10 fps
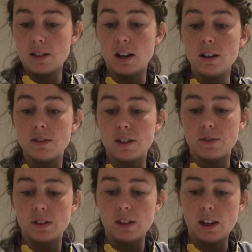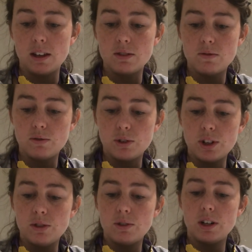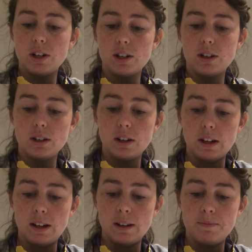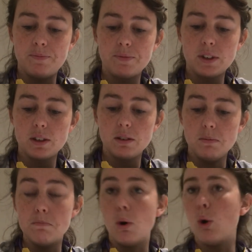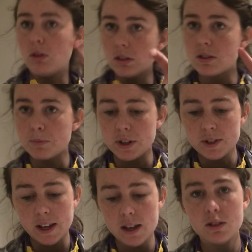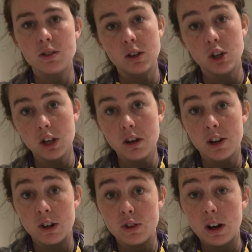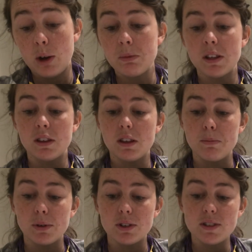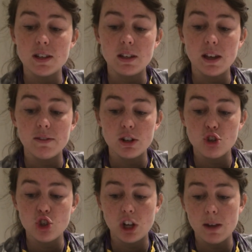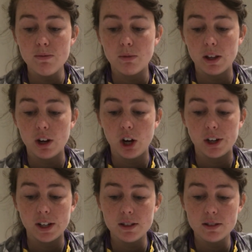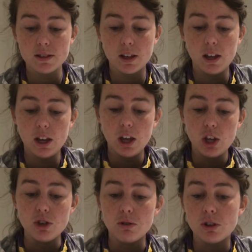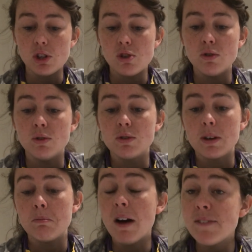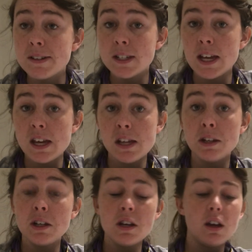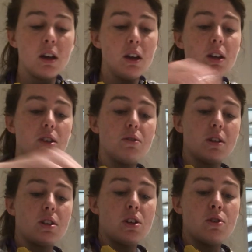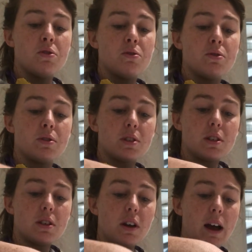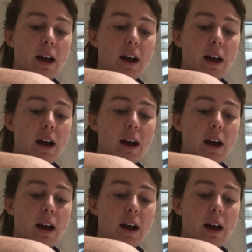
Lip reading: ton of different things for your molds per se. So the cookie cutters are helping the birdseed give it a shape while it hardens. You can use a muffin tin. You can use,